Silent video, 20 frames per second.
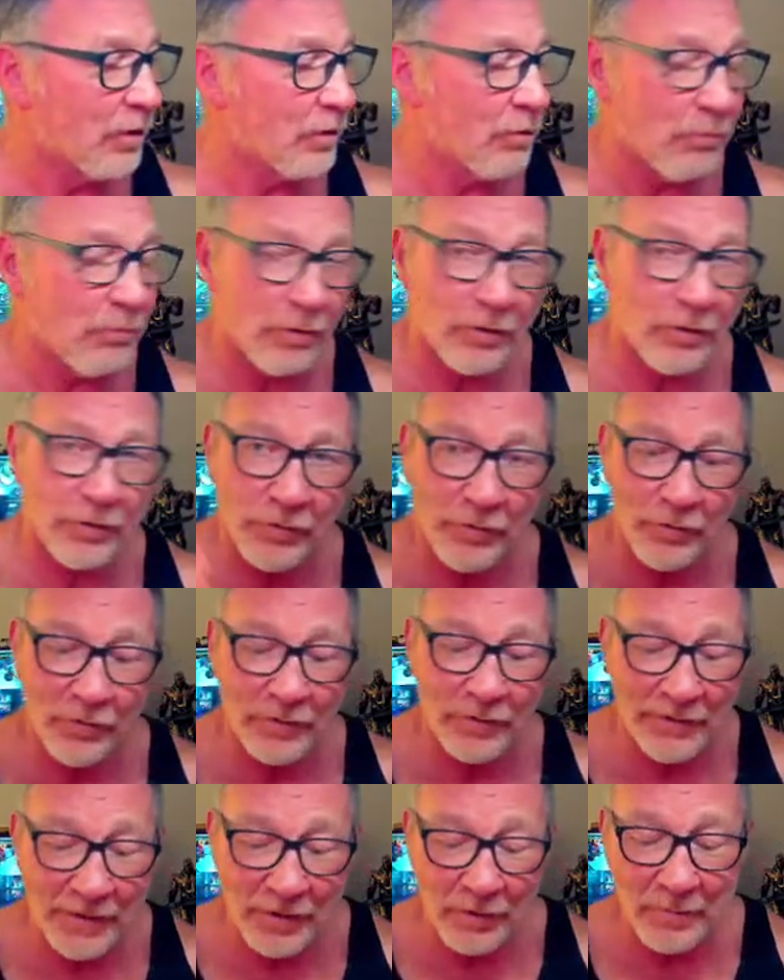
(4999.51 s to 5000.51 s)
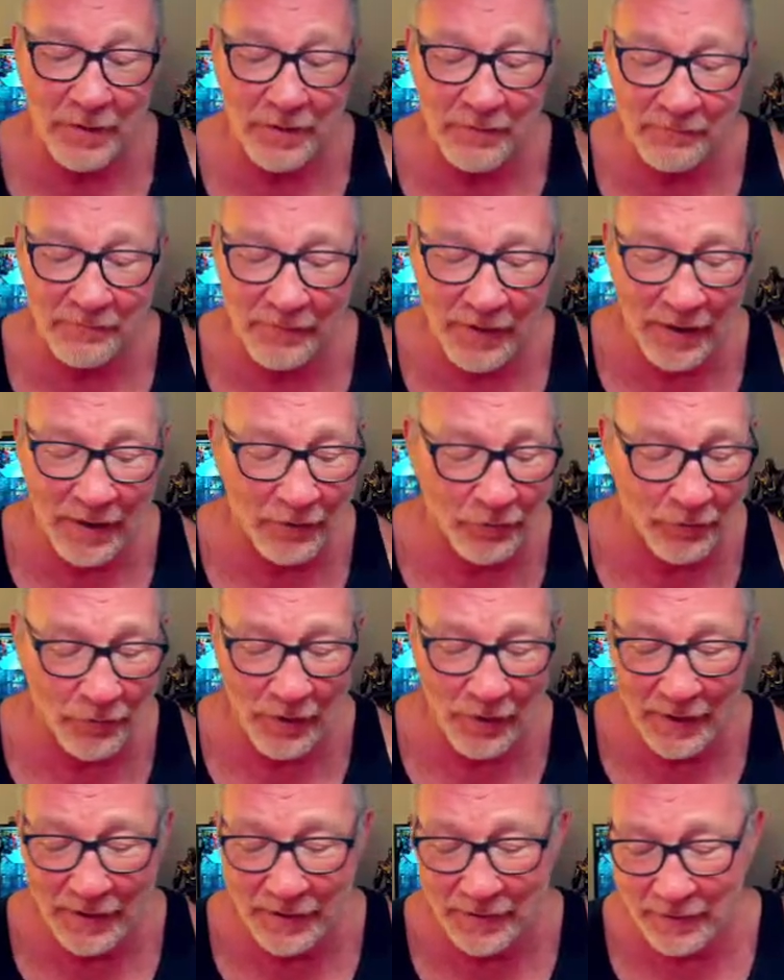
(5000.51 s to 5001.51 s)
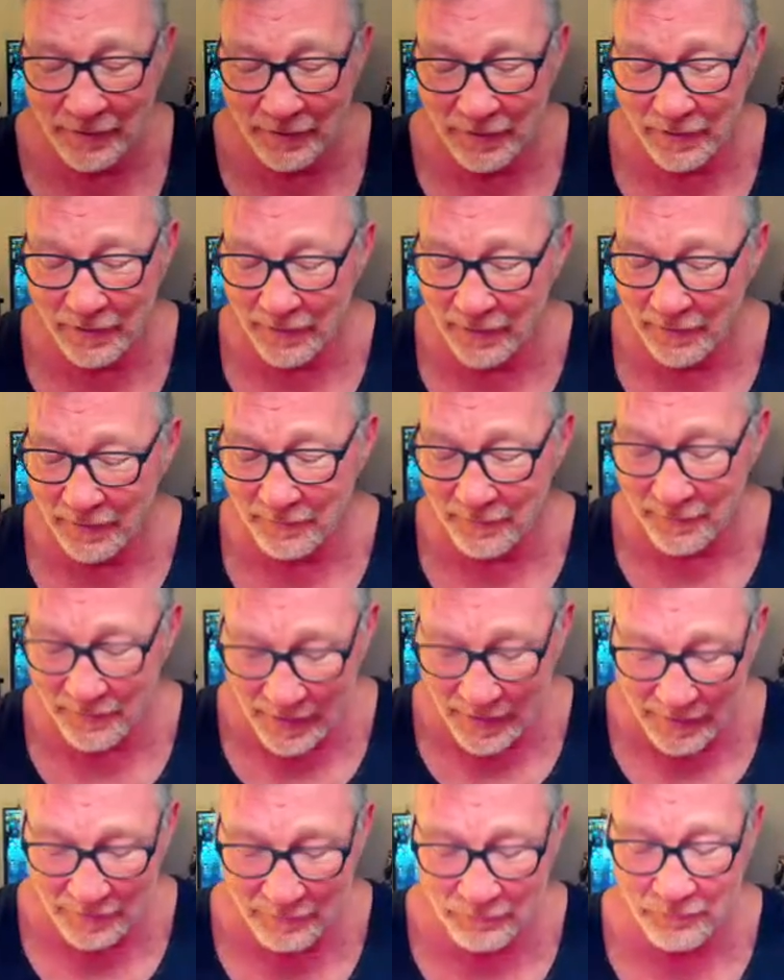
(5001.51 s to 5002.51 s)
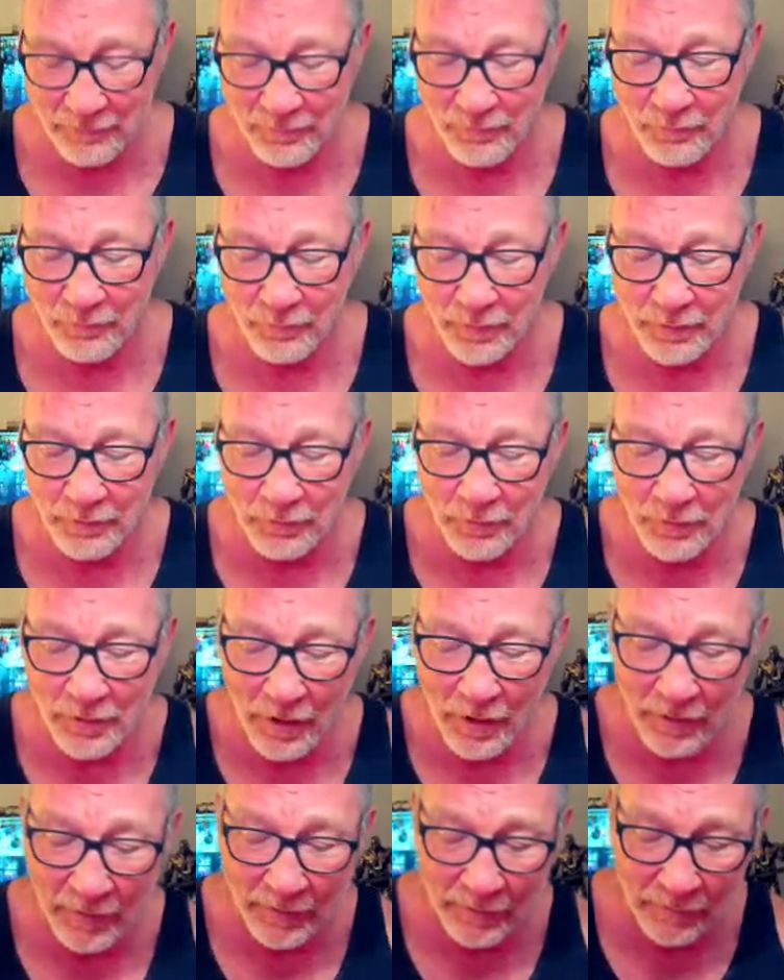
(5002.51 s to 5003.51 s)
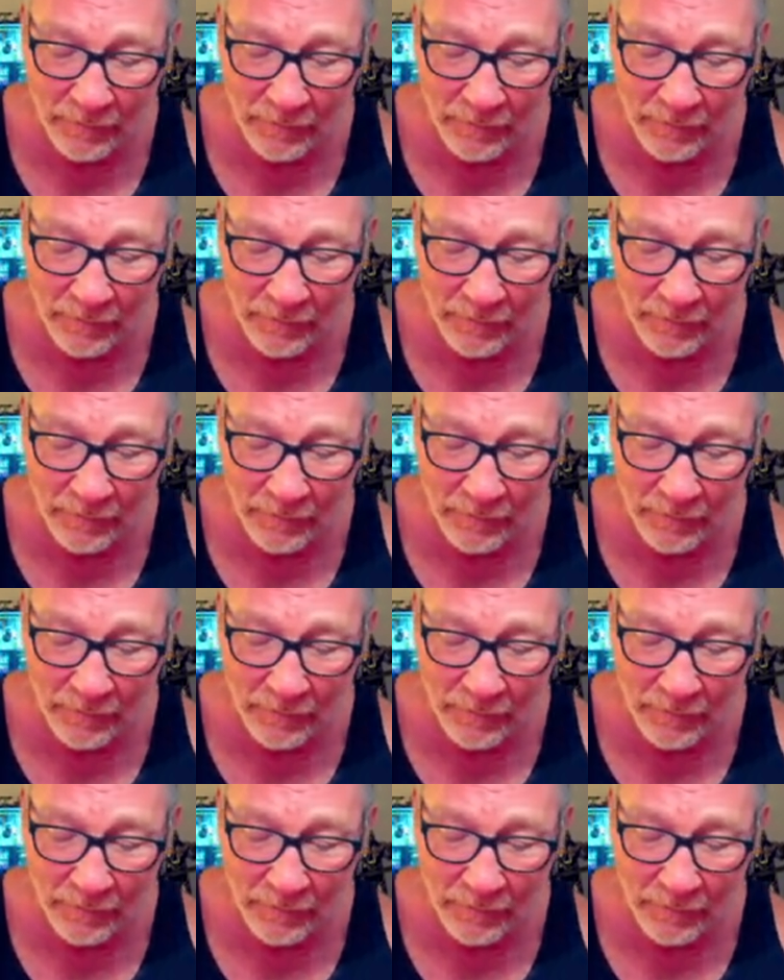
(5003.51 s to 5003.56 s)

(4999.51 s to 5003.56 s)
We're going to do the little bit of fire drake, and then we will call it.